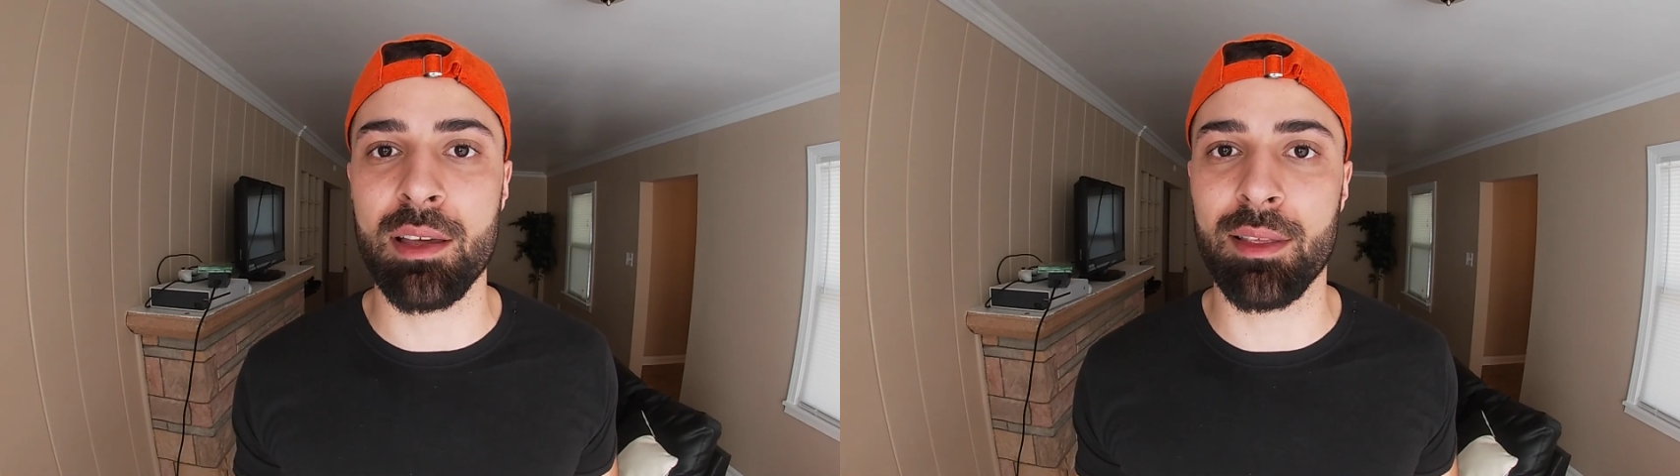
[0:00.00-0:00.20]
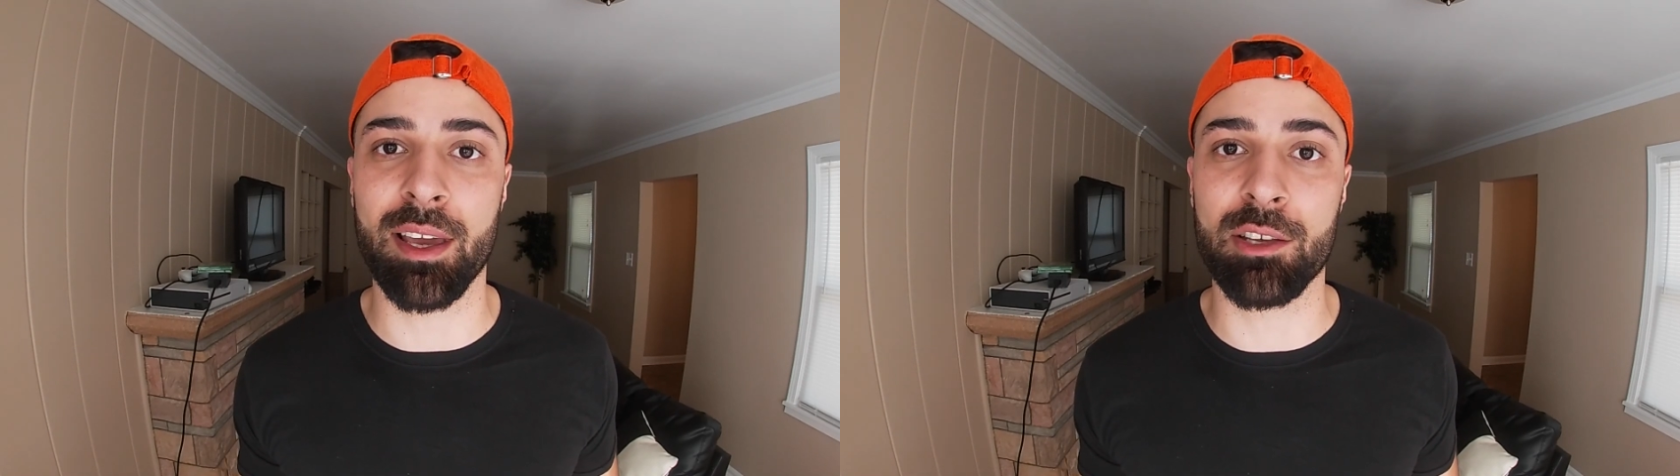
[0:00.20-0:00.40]

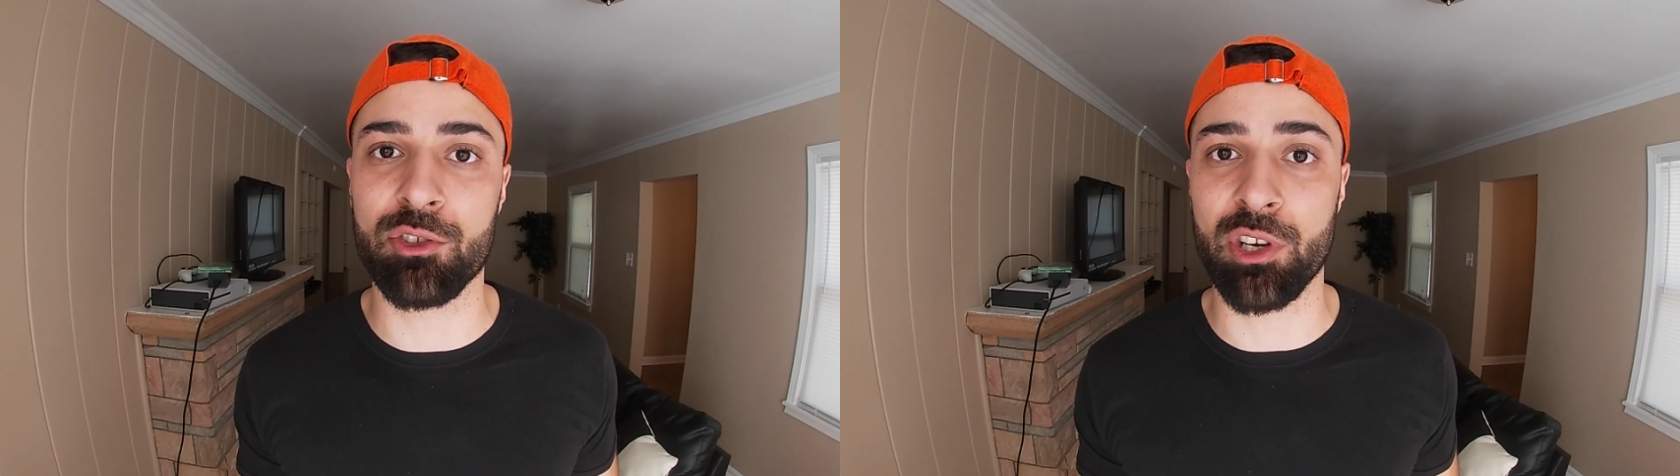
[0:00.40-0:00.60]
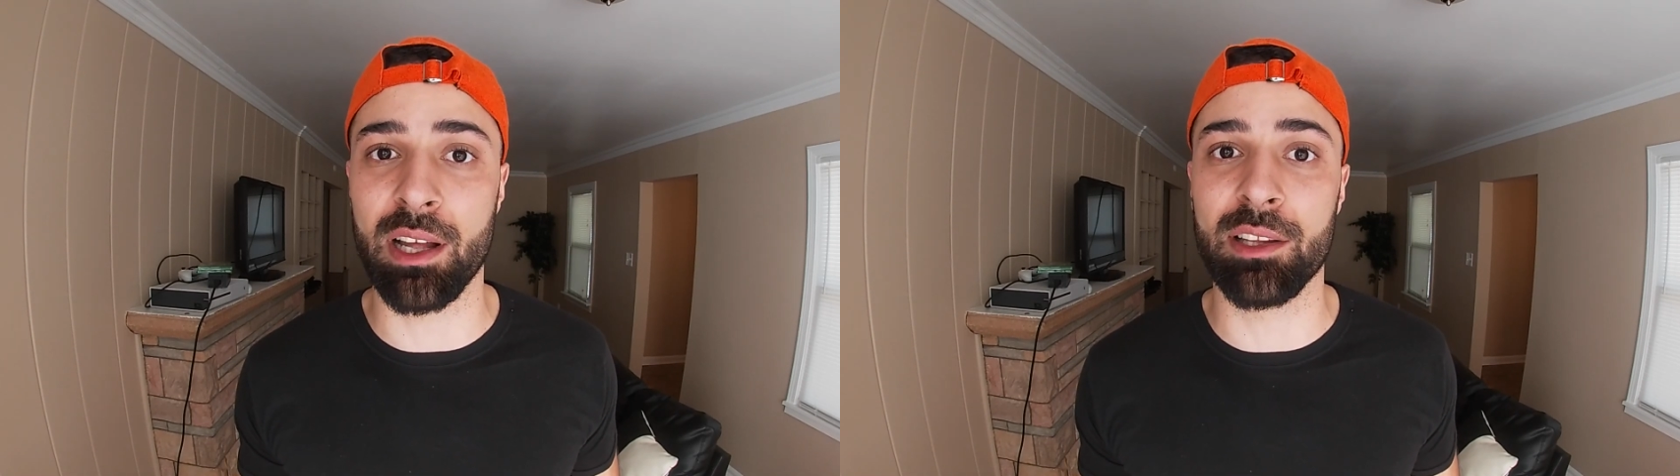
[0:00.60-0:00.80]
that
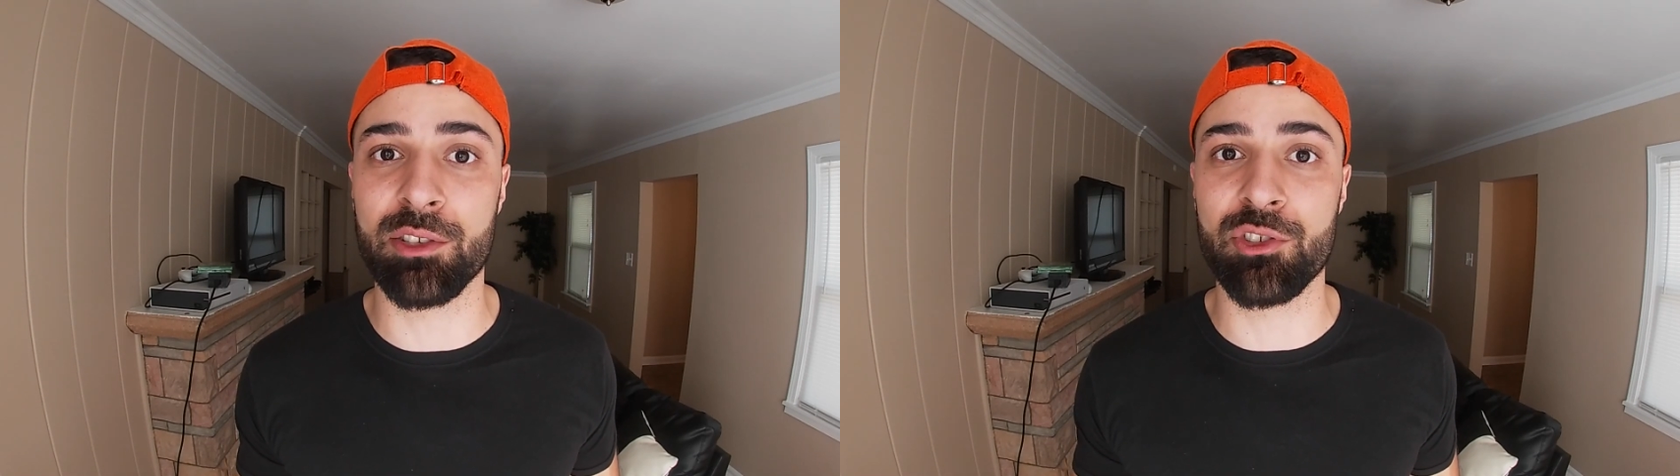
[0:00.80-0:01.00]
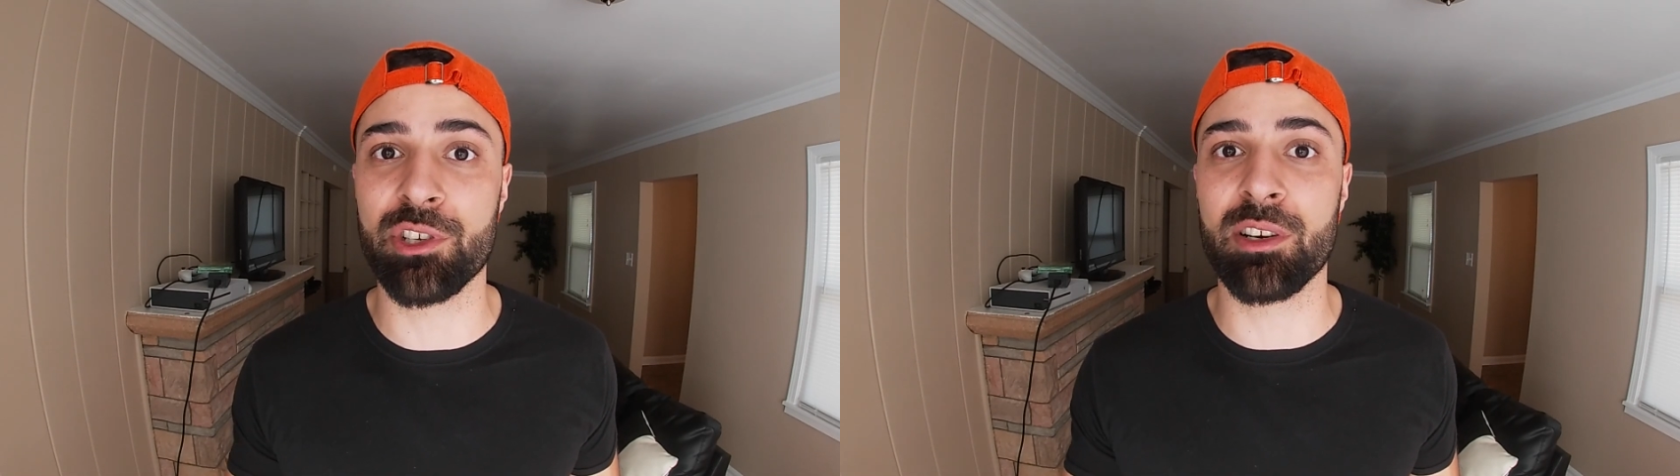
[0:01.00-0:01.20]
could
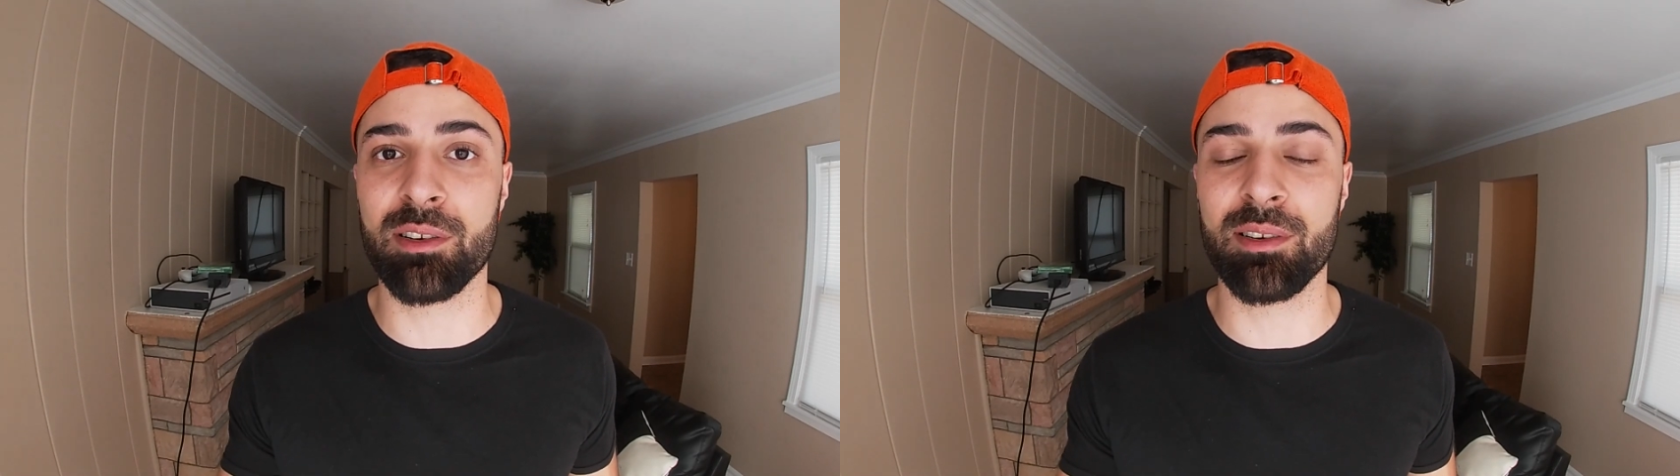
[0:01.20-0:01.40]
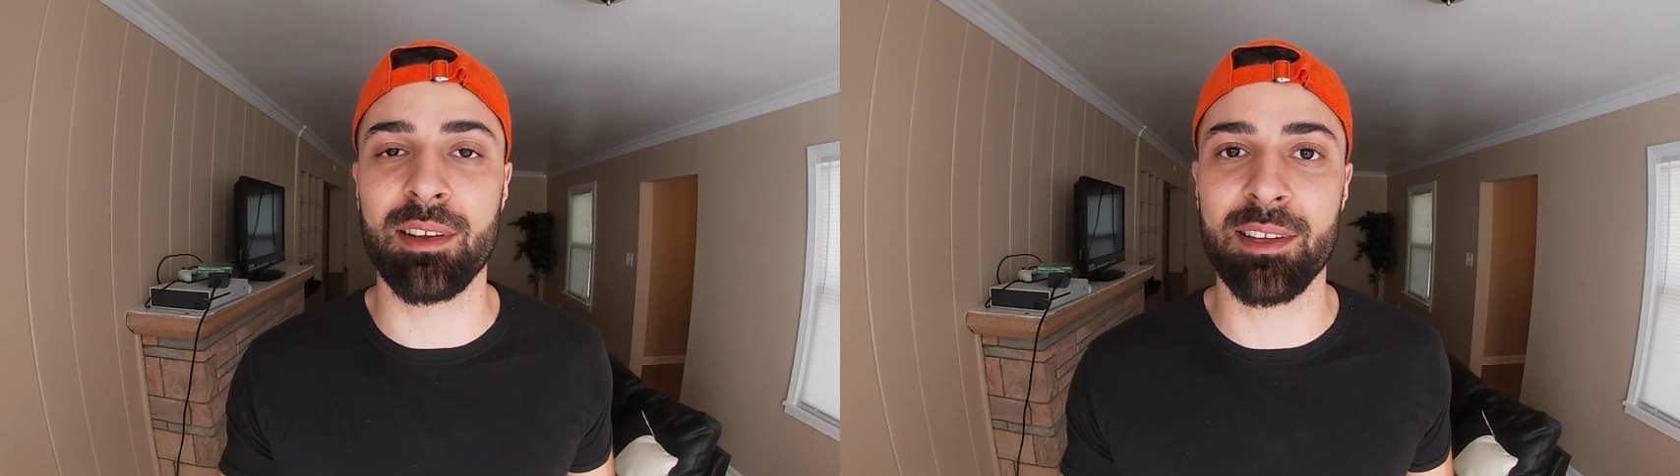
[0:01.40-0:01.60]
challenge your